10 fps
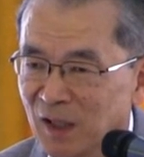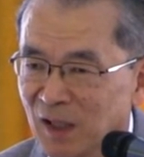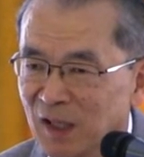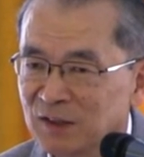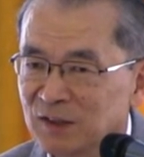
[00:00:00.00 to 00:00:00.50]

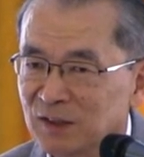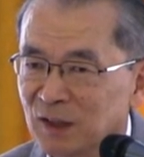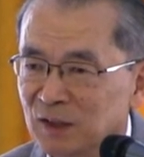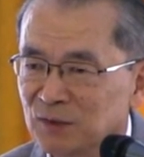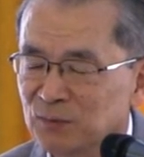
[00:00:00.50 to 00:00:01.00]
And
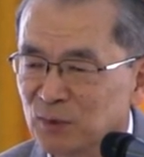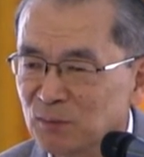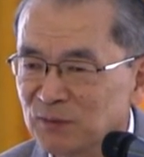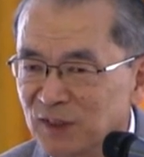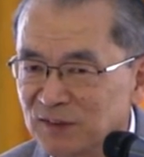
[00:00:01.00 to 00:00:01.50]

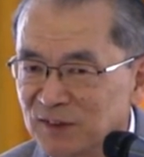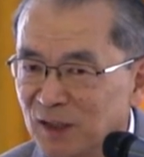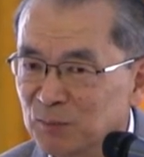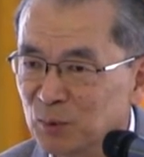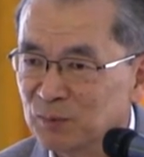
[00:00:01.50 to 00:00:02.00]
from that
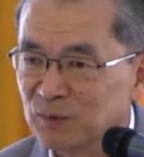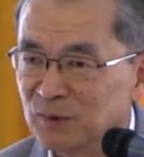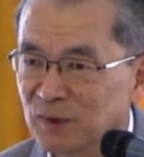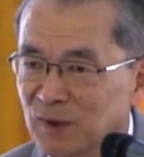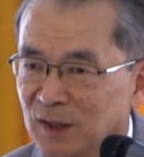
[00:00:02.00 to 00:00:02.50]
time on,
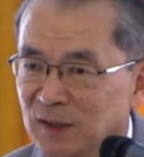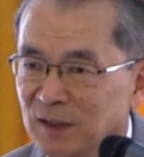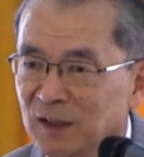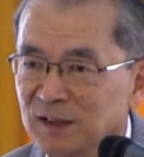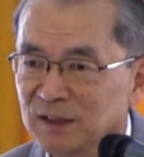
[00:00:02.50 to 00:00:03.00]

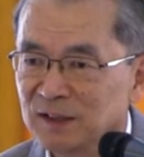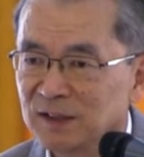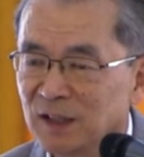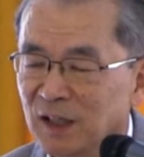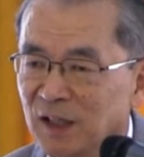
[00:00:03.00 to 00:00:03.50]
AD
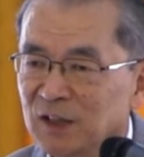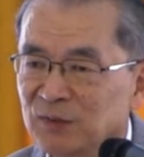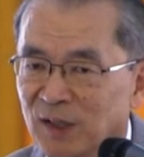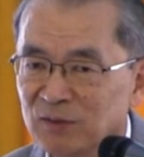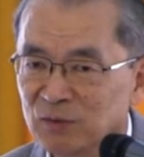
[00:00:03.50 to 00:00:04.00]

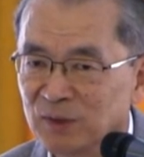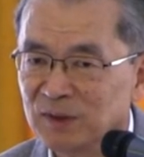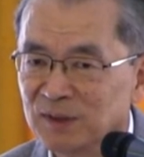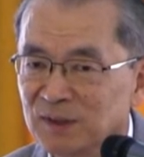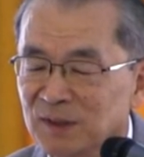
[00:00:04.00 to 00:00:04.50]

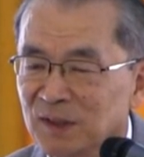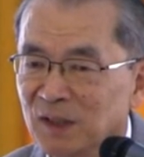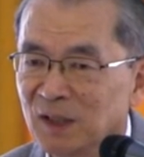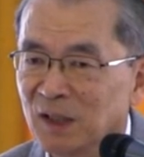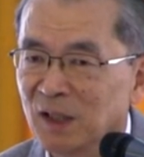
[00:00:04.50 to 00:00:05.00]
800,
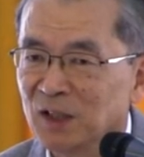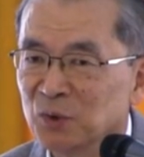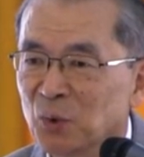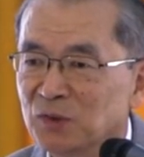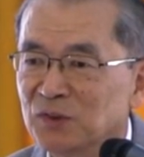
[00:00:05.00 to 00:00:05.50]

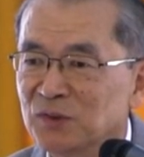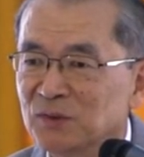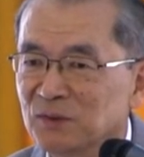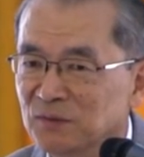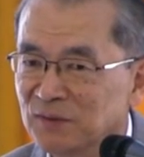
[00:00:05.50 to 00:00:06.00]
God
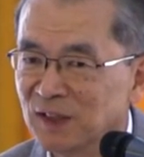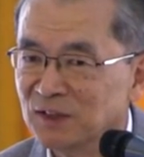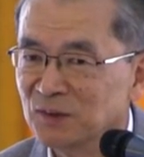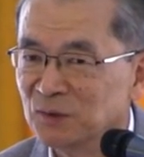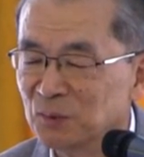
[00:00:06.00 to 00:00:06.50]

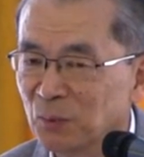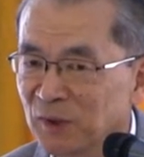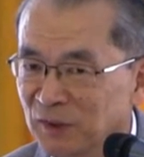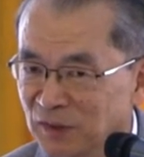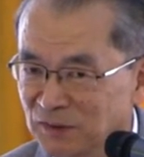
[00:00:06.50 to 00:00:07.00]
found
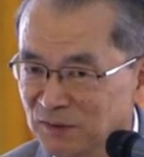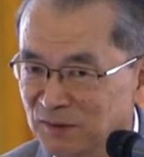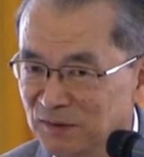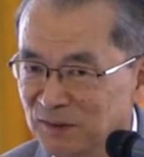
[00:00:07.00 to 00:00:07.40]
one nation.